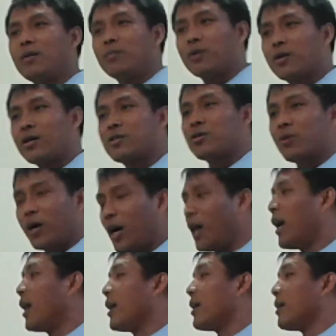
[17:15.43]
Because you and
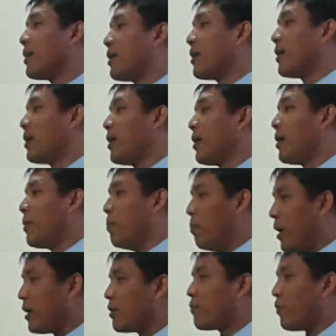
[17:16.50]
I,
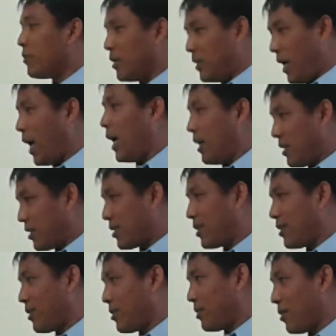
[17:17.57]
made from the dust,
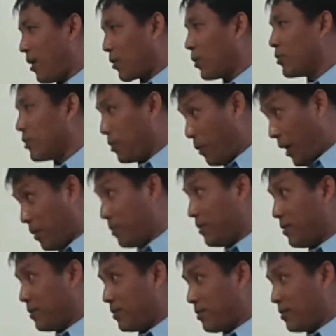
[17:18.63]
according to the Bible,
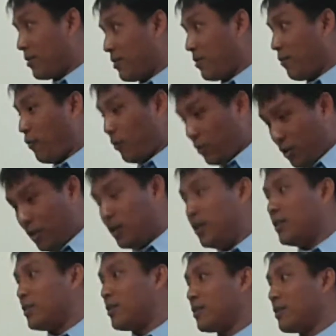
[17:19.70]
from the
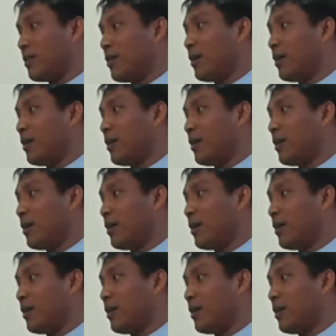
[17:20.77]
earth,